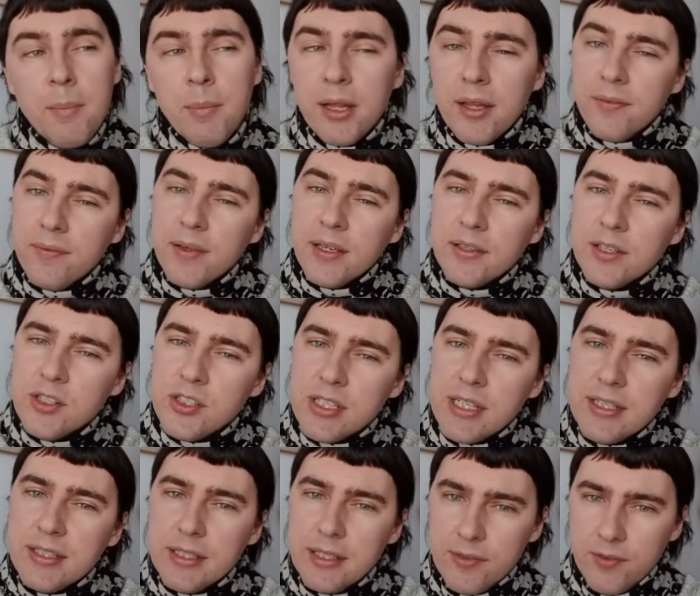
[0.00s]
But I think
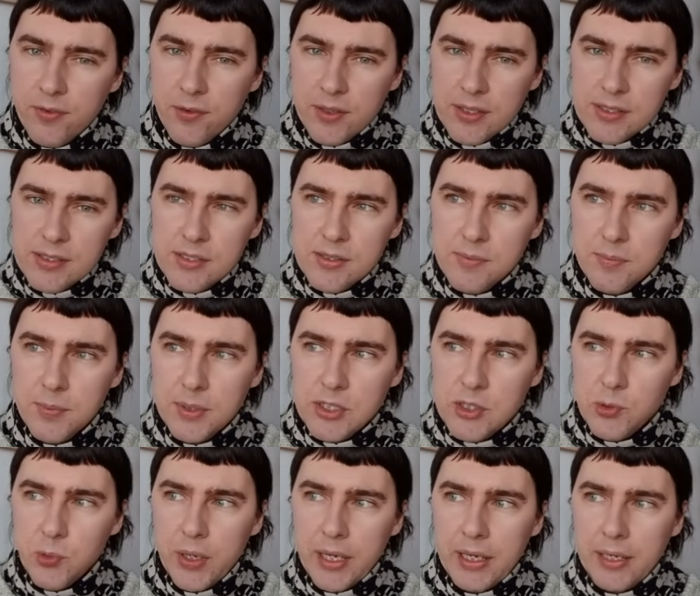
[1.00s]
there's a difference
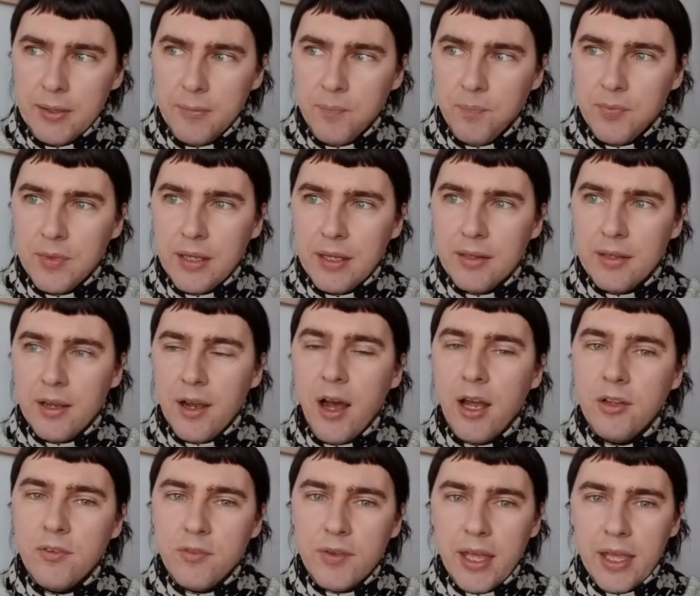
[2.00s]
between the
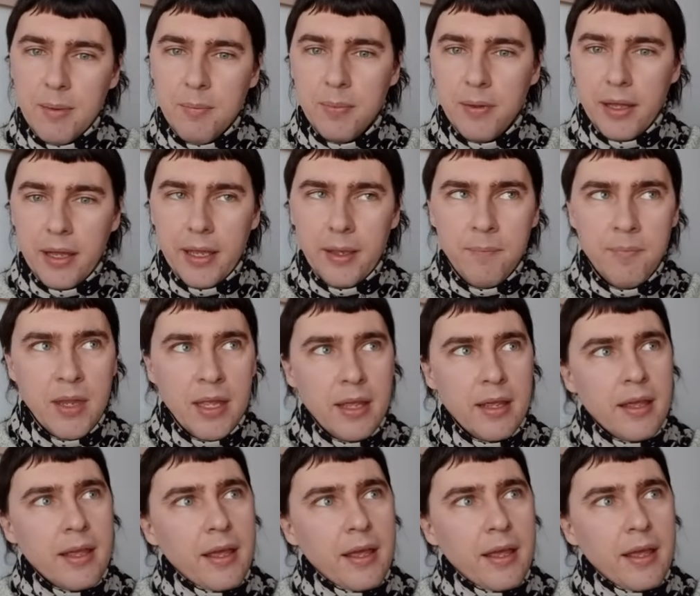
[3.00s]
kind of gameplay